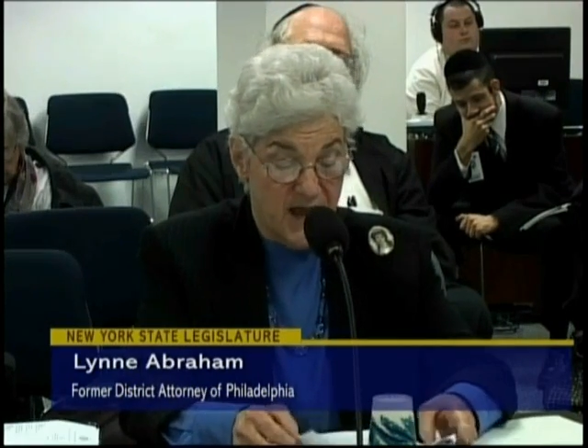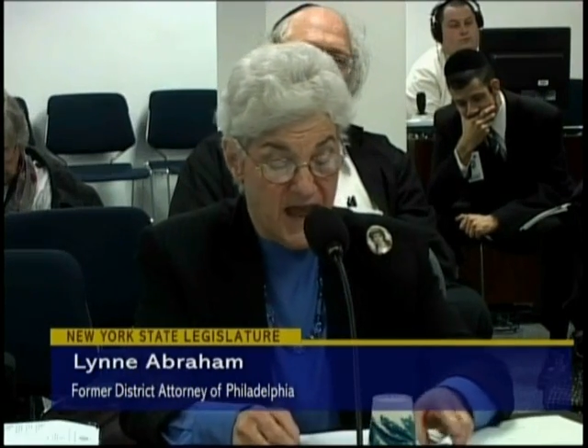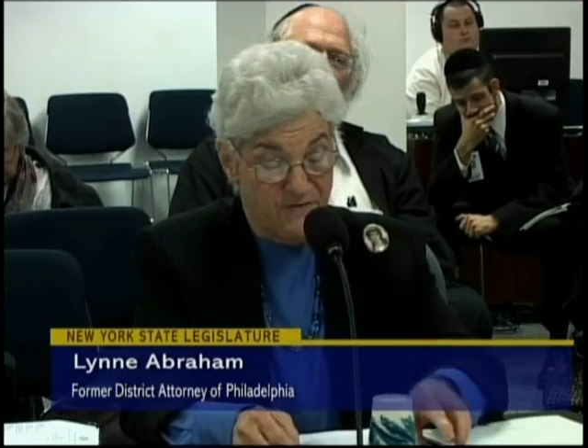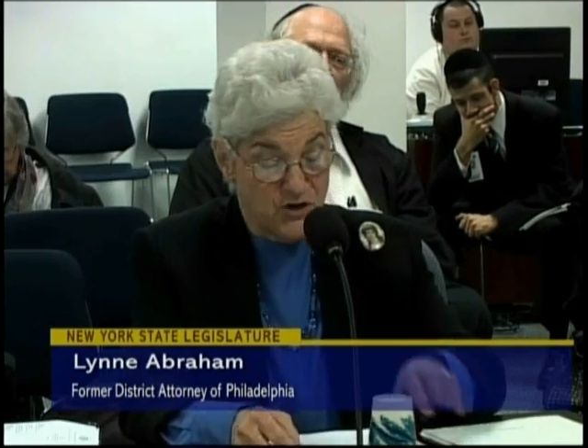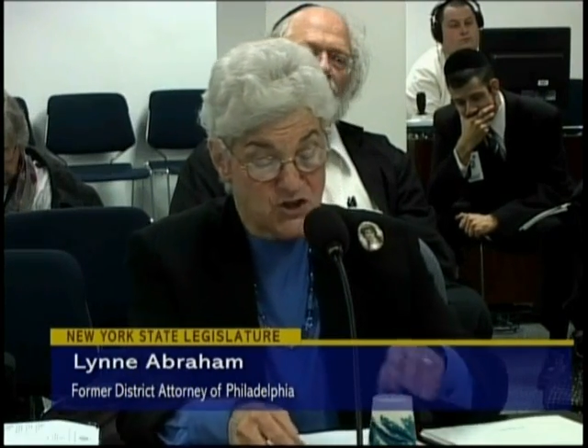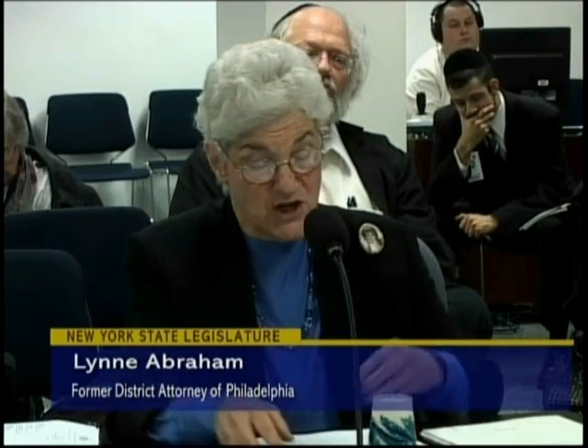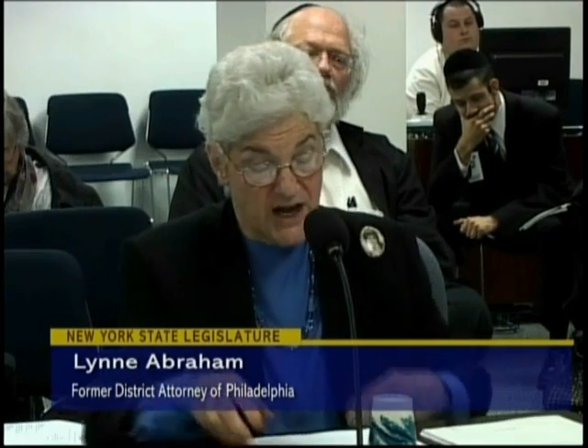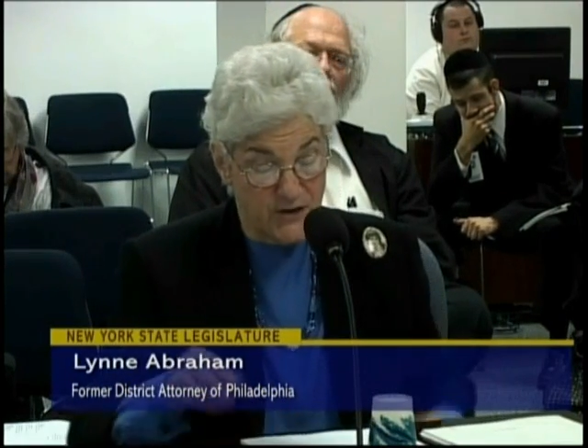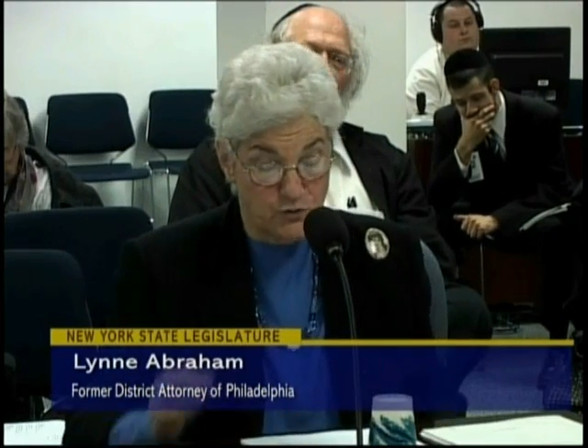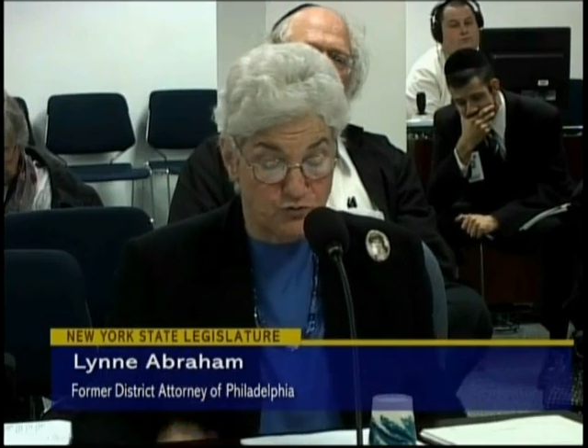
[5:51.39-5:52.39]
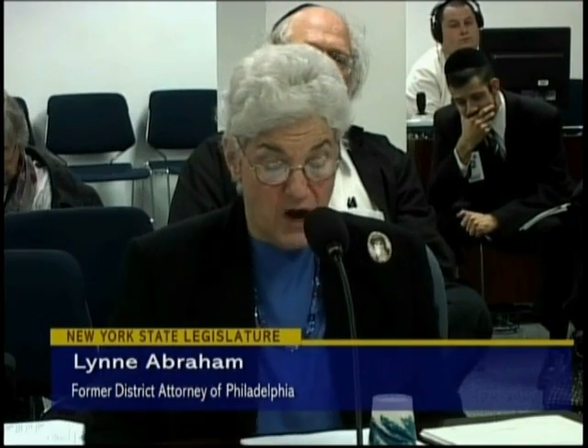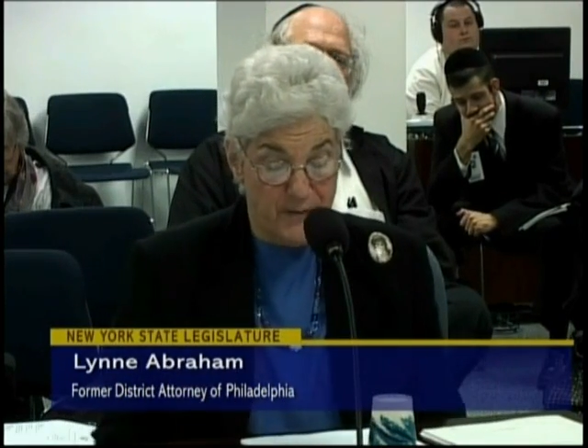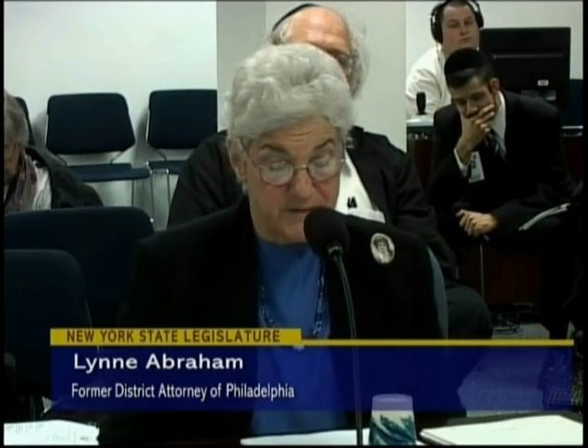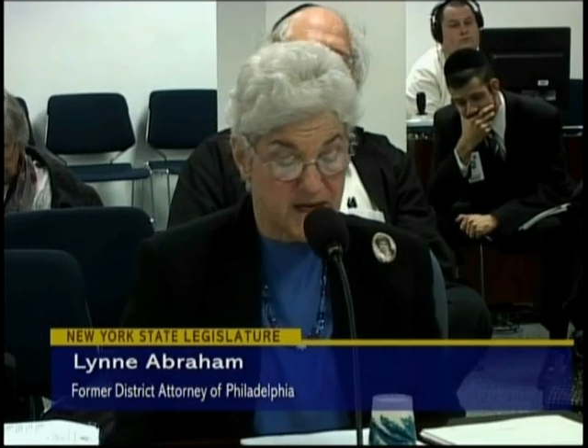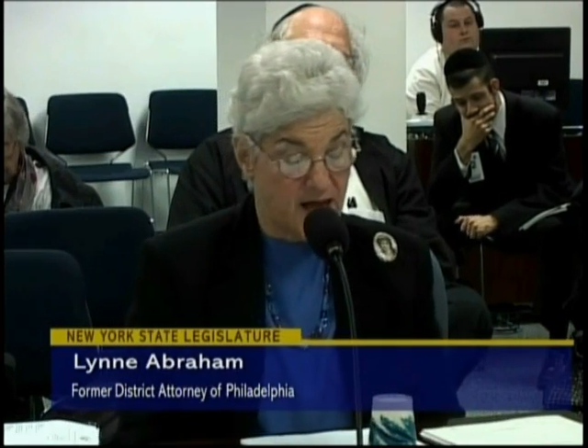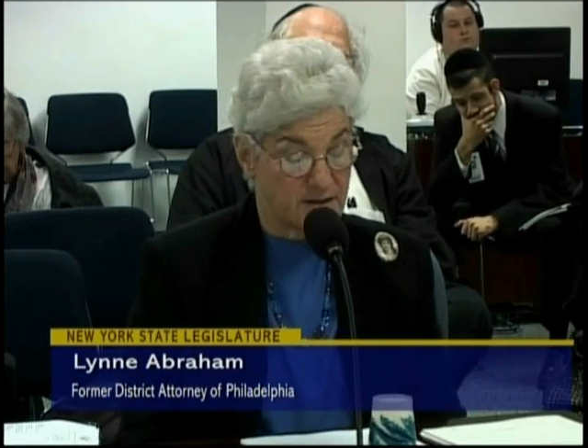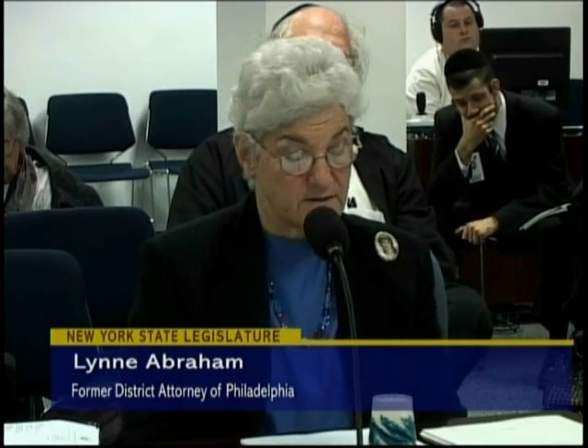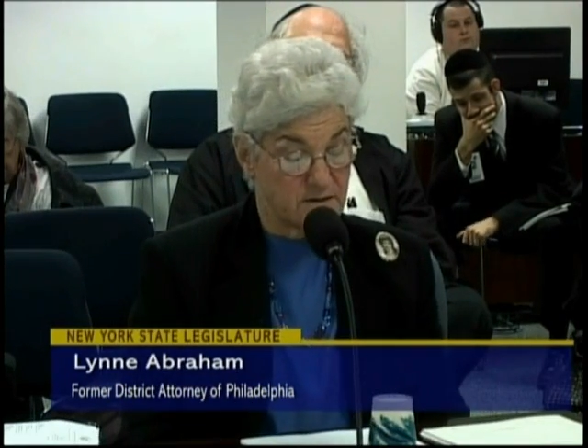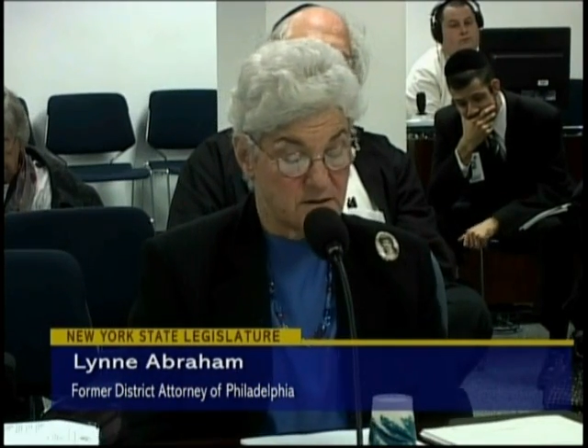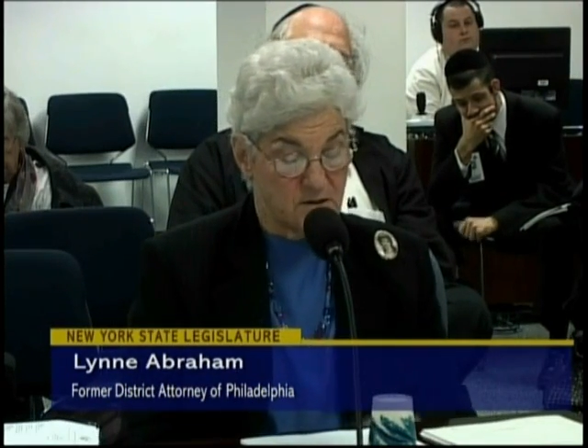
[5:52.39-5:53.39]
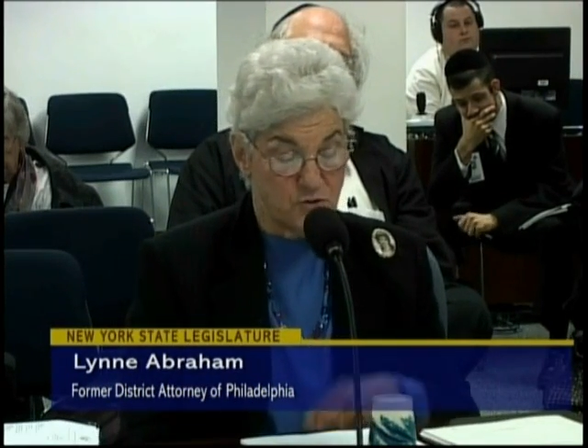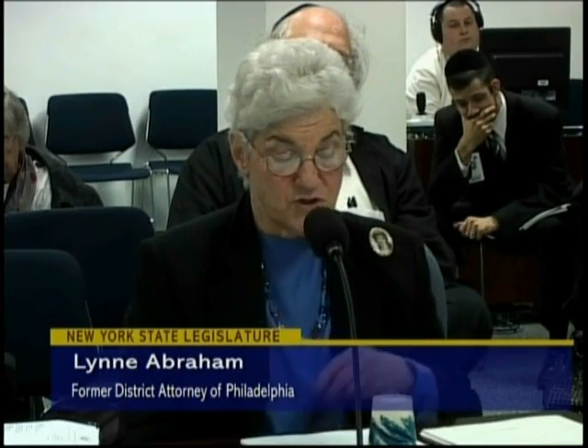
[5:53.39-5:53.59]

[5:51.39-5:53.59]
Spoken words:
Every child who drops out, who